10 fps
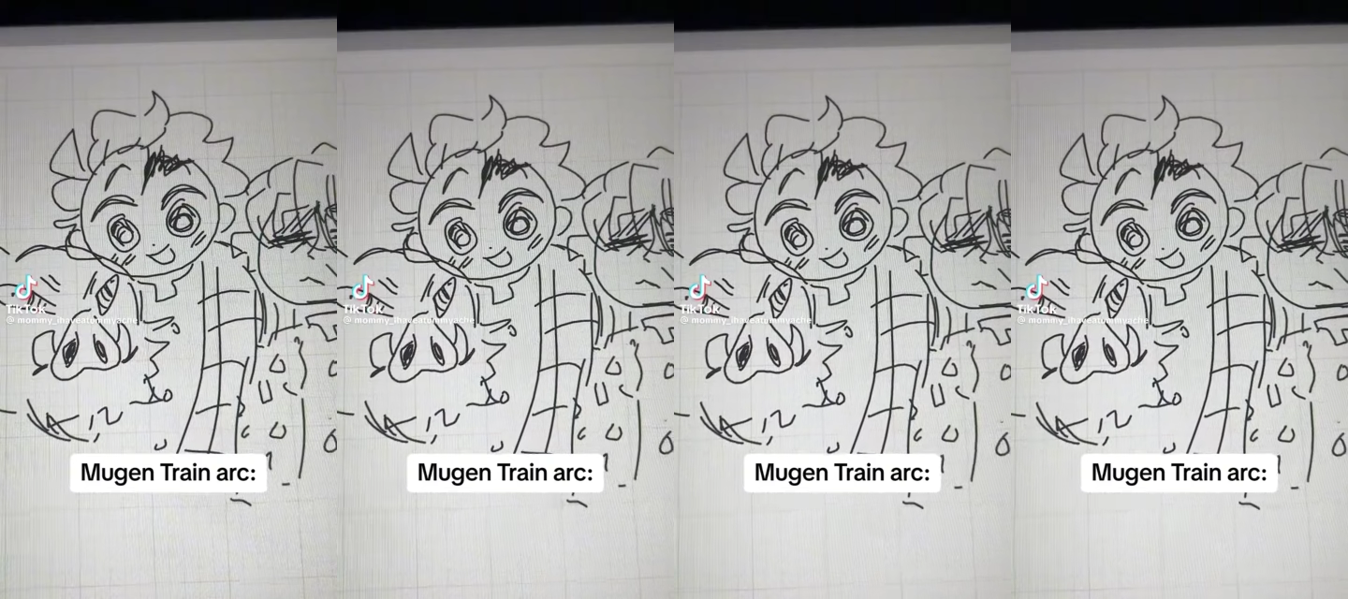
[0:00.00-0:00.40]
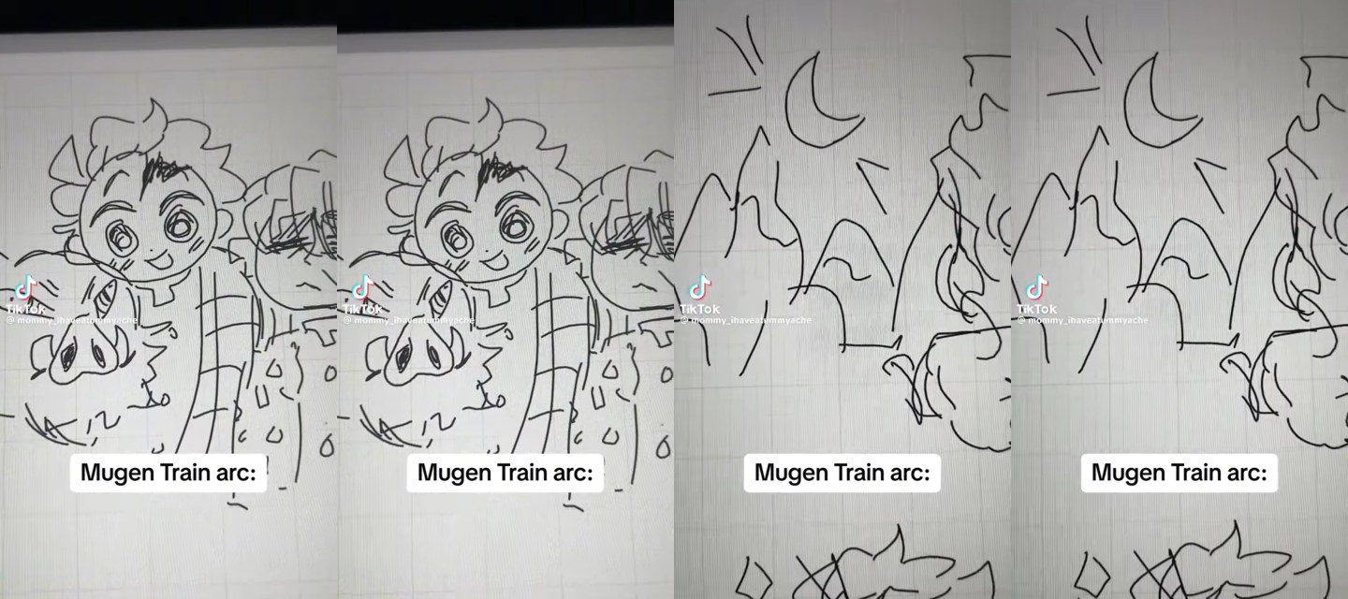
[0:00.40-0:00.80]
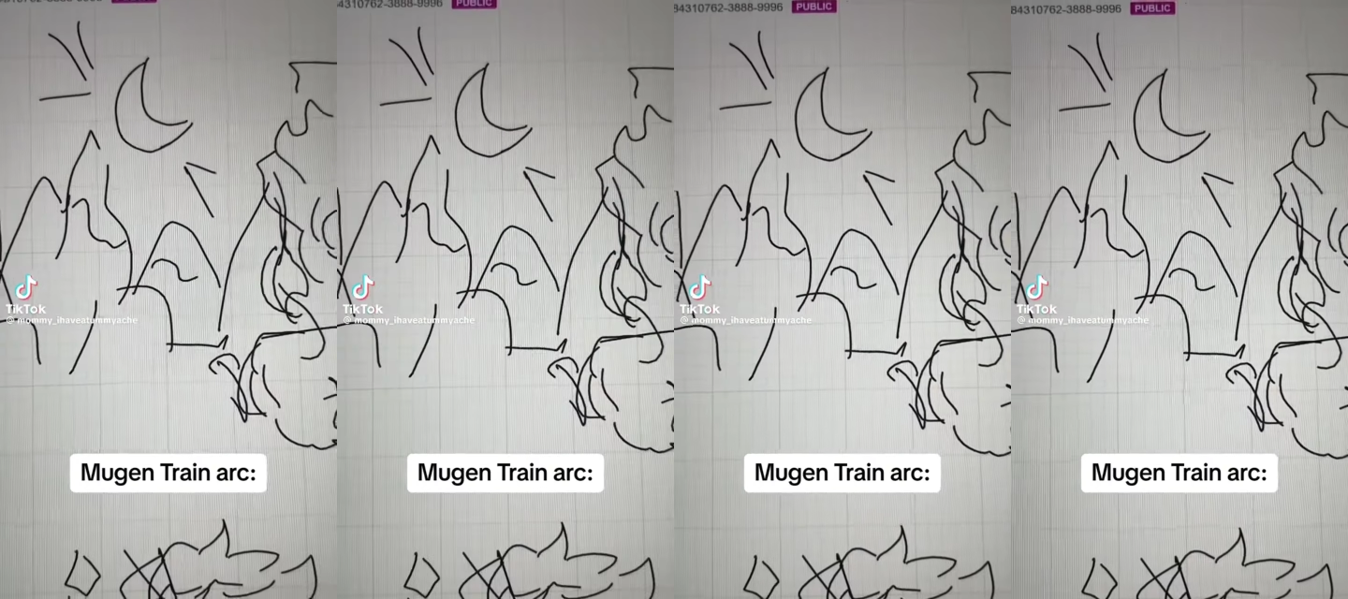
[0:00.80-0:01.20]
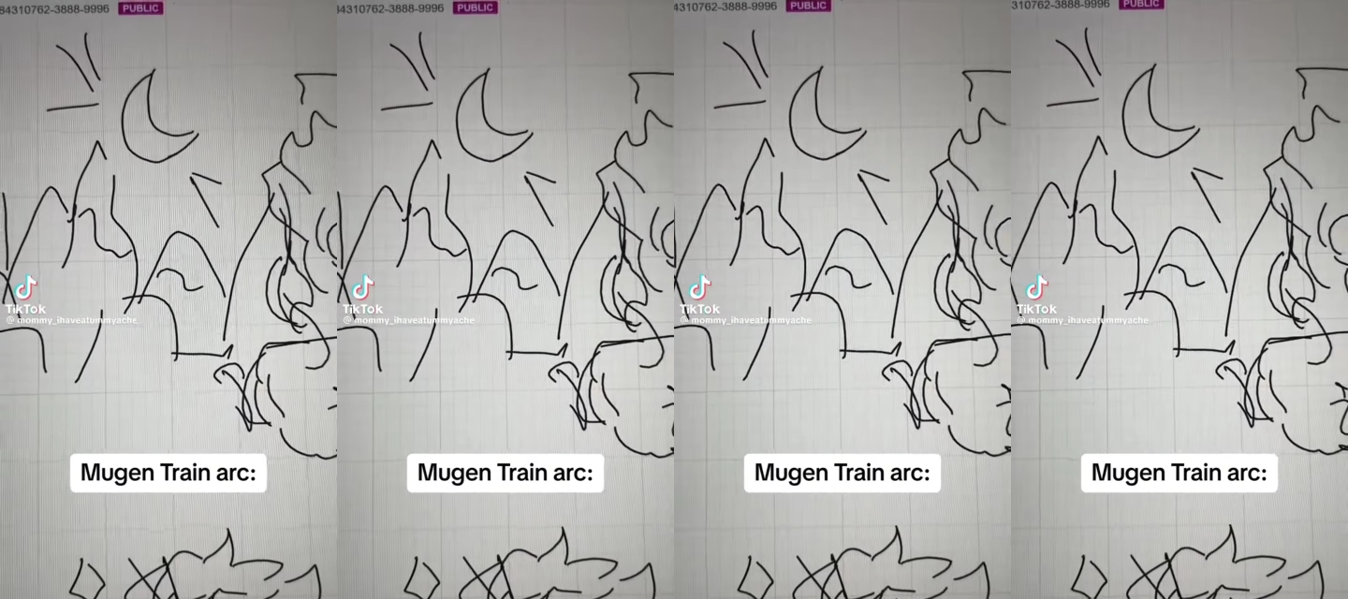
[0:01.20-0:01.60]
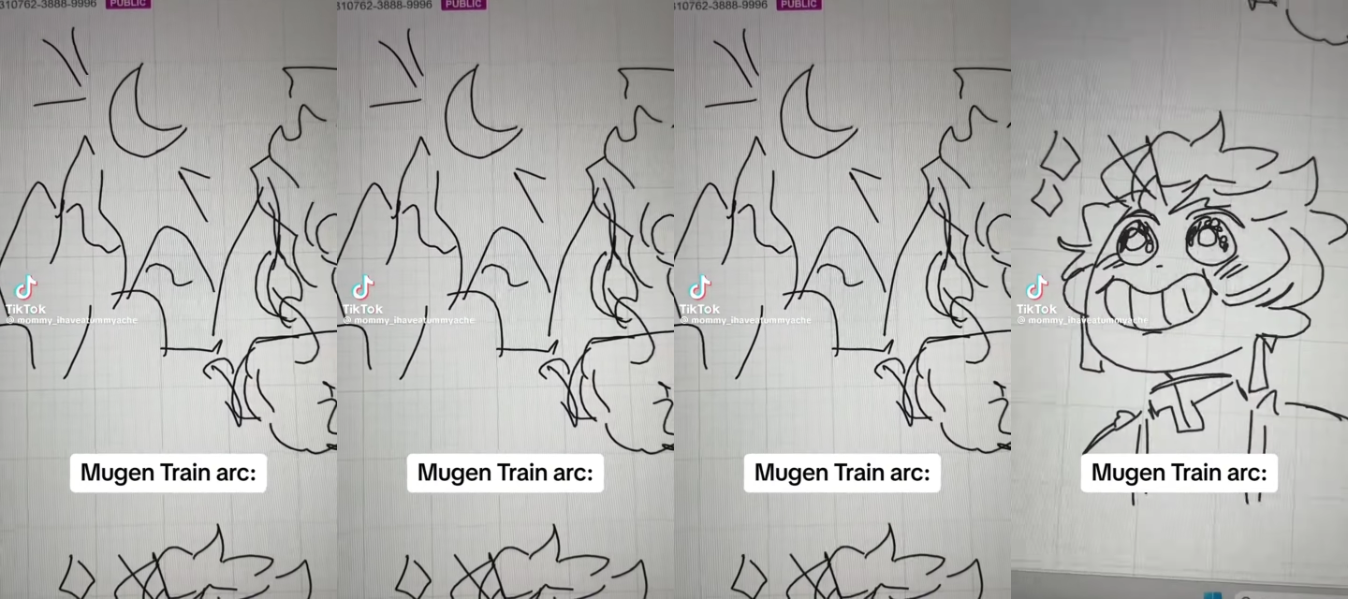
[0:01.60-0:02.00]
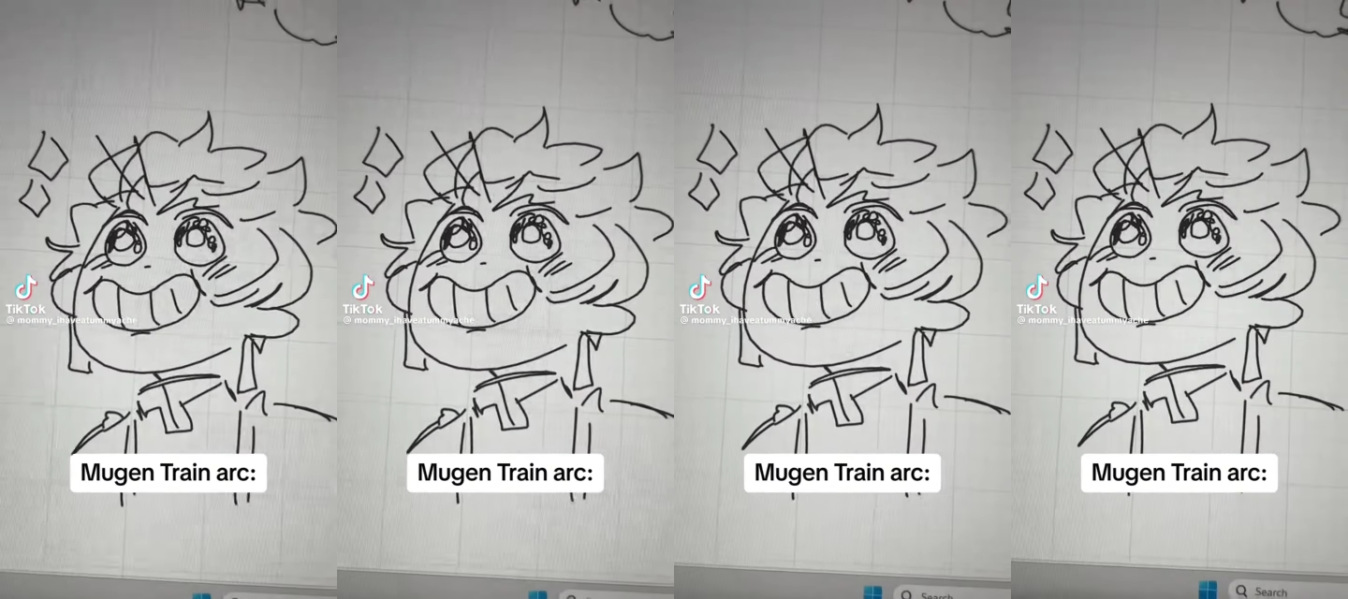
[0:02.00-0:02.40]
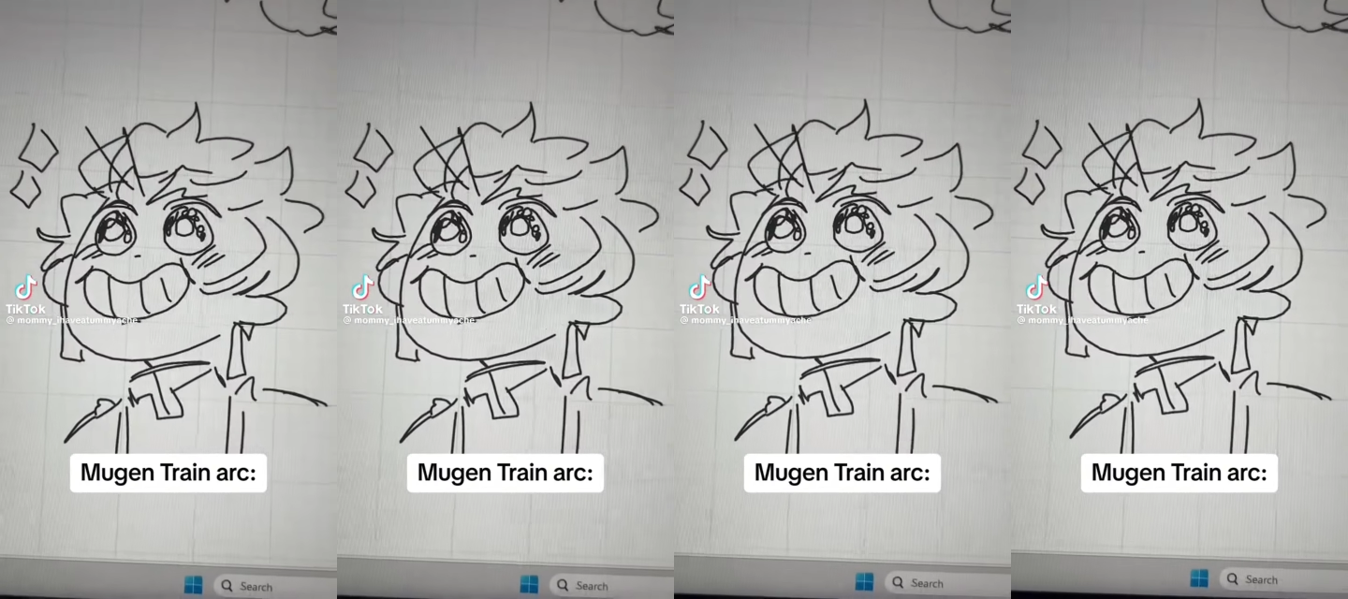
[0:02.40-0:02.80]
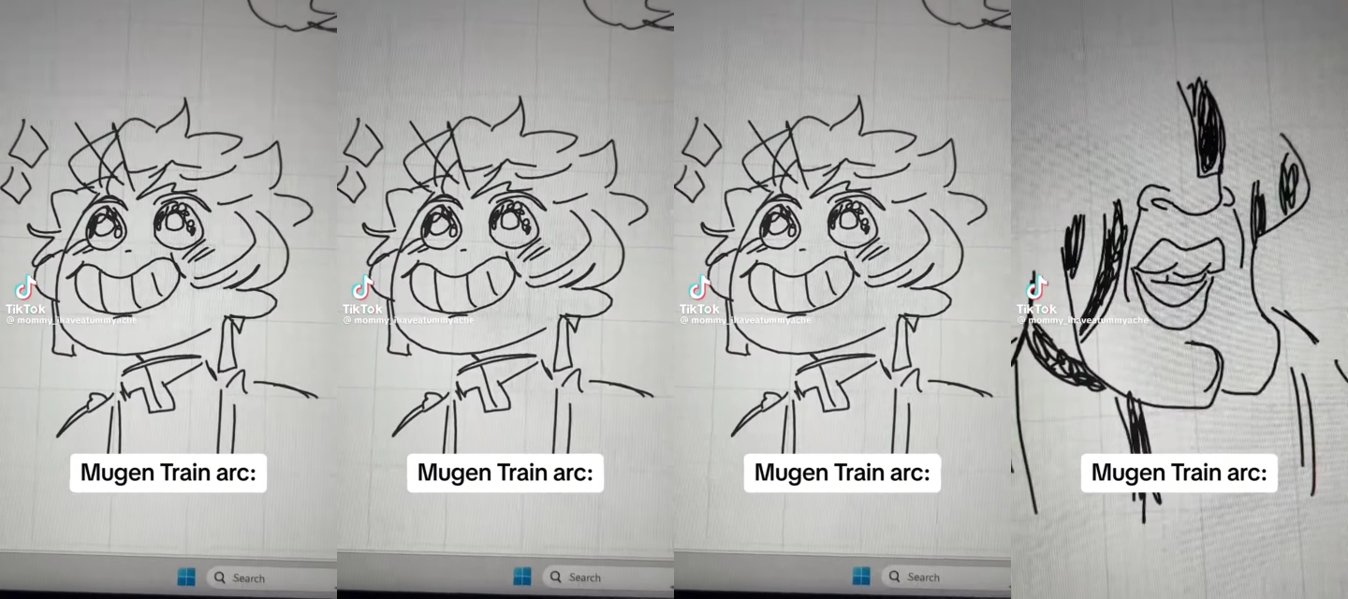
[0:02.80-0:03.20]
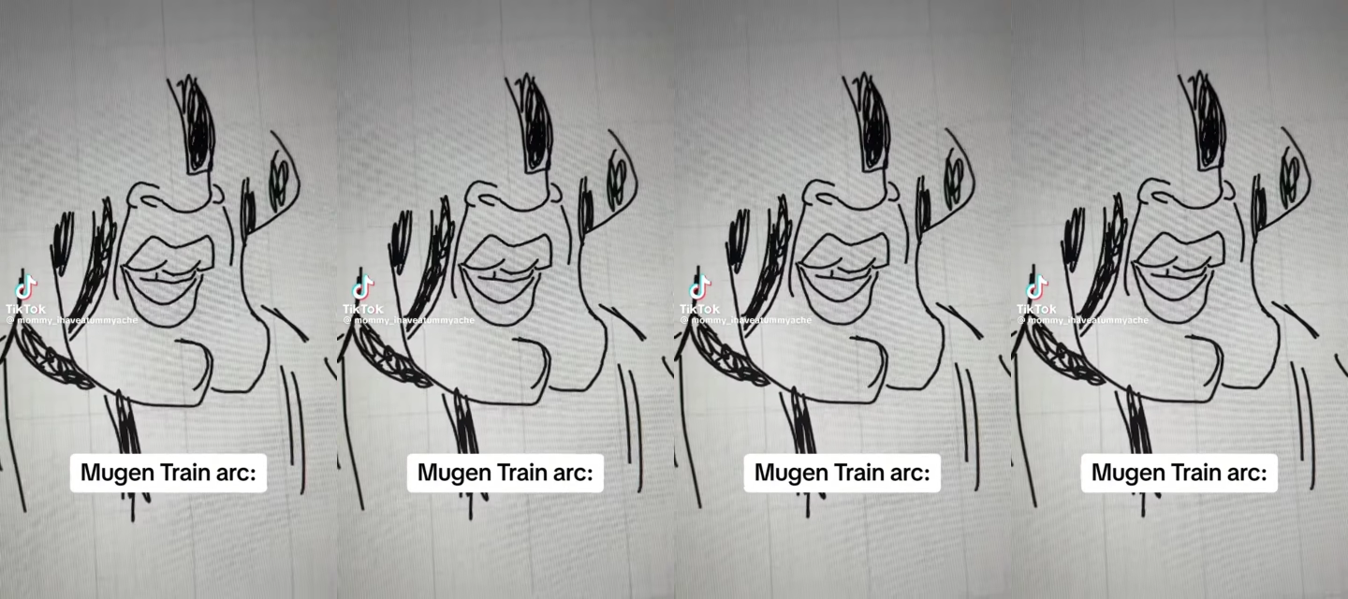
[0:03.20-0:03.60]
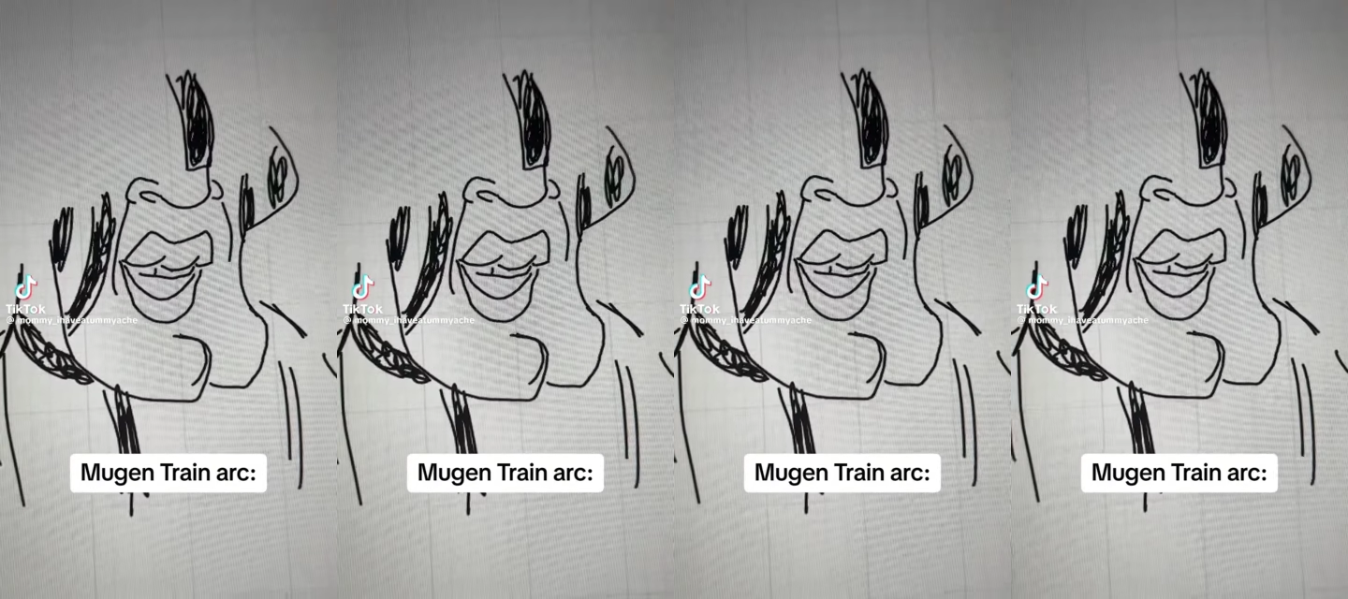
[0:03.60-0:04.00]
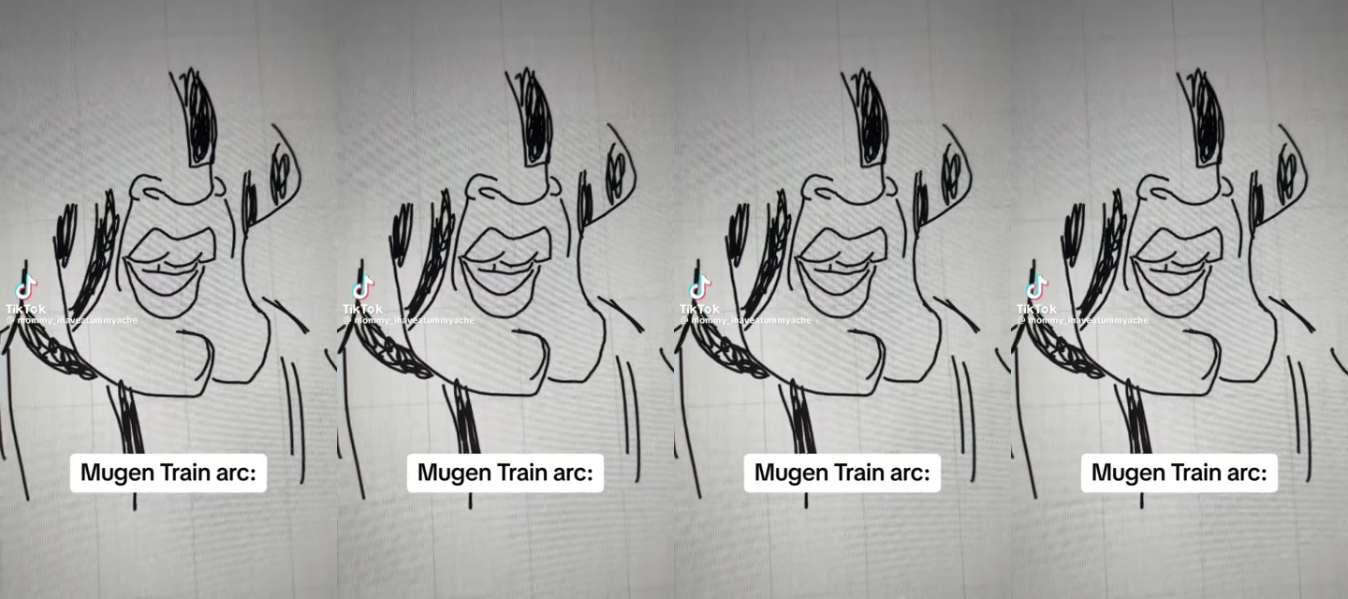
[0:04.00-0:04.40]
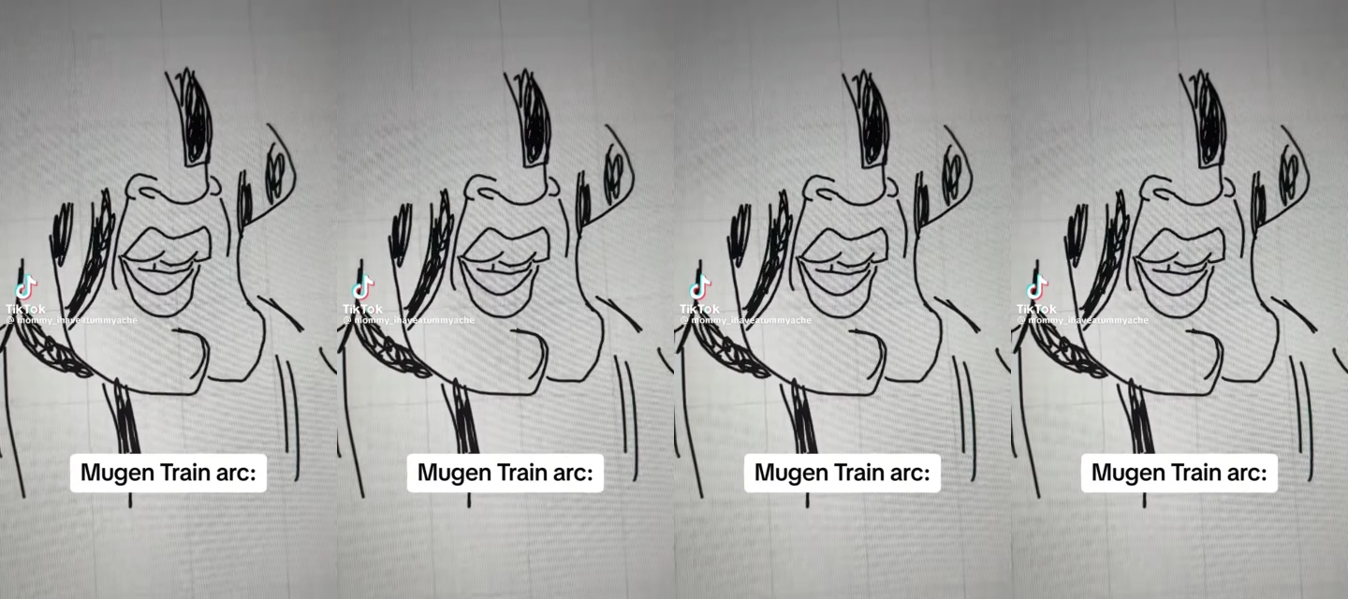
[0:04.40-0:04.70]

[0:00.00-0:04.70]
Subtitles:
Nobody's mouth can be seen.